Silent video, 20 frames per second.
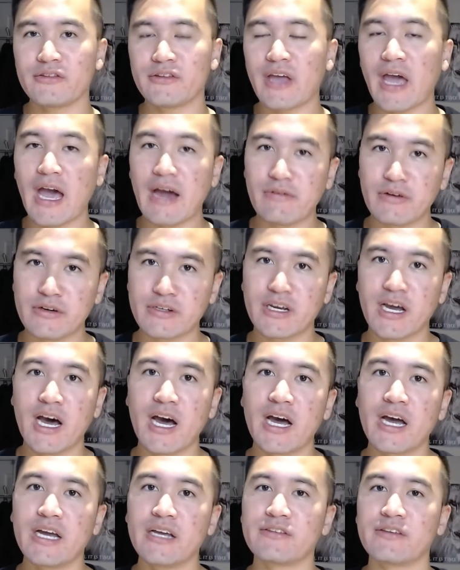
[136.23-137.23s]
to
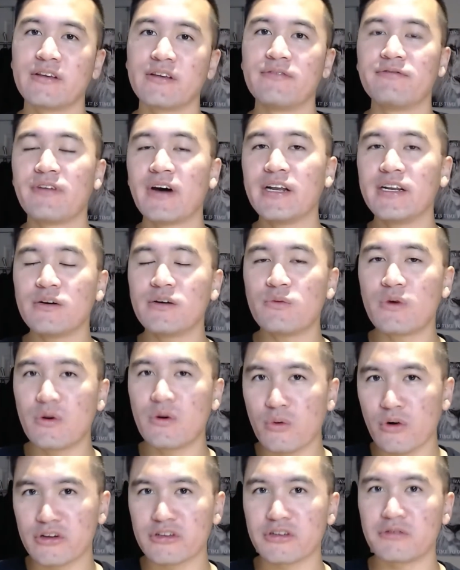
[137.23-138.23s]
advertise and finding what
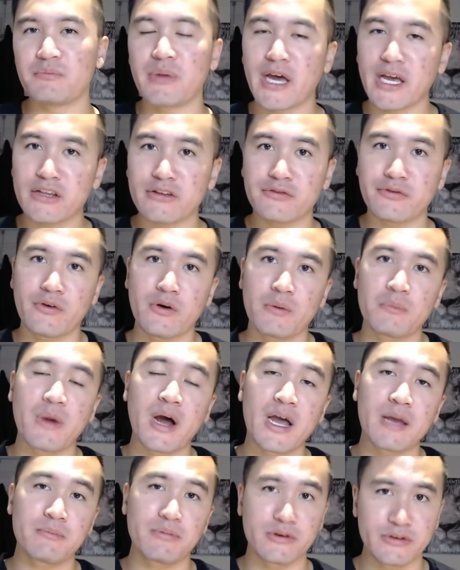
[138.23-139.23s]
works best for
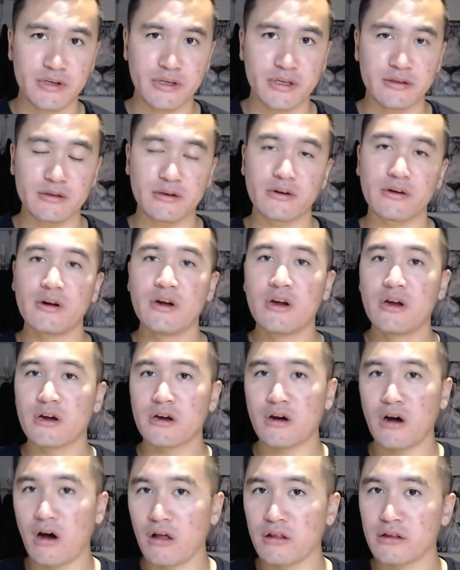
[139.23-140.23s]
my particular
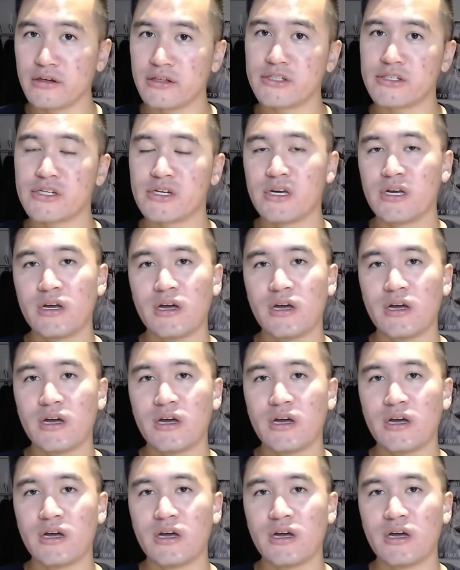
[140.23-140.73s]
college.